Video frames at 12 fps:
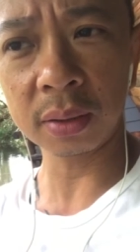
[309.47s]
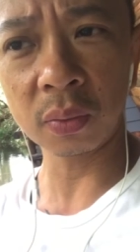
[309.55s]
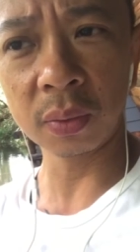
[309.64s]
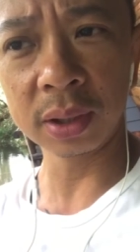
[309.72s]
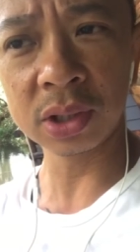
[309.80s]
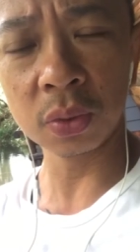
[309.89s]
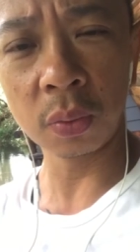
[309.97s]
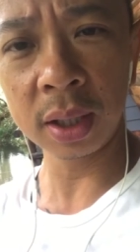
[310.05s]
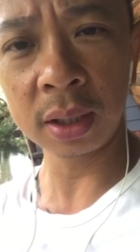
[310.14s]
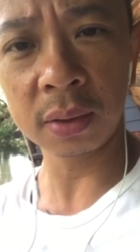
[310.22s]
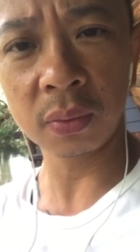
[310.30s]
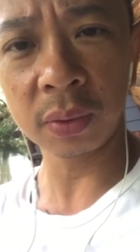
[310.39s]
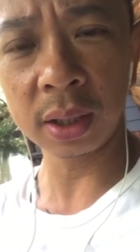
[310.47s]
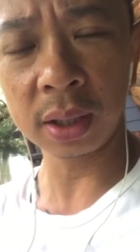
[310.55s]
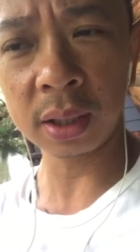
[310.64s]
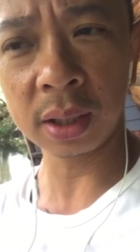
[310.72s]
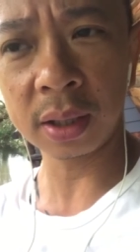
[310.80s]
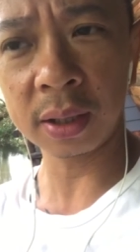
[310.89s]
once a week,
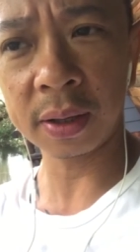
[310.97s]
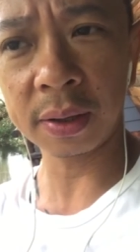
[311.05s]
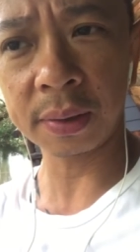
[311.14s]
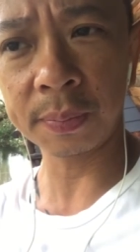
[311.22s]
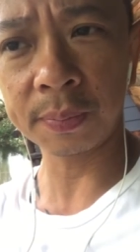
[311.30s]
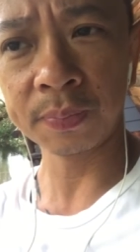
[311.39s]
we uh,